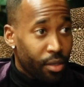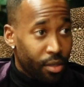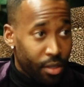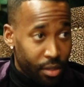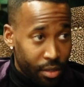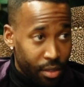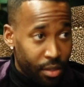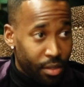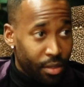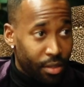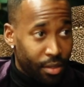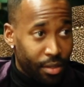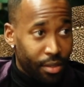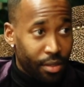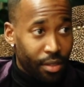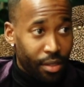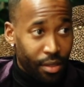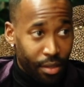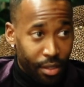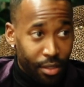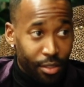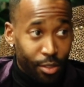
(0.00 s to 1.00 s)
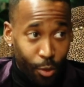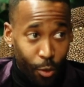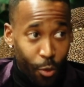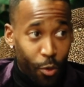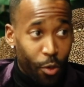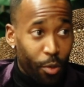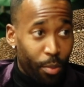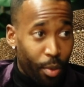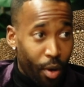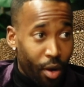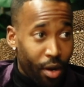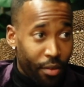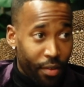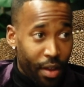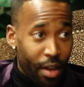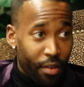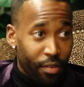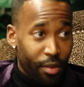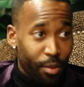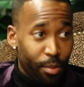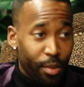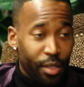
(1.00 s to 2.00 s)
This is the cool part of
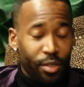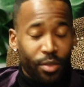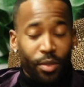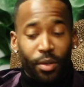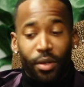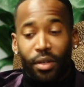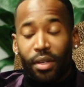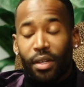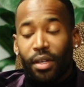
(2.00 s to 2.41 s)
having a mentor.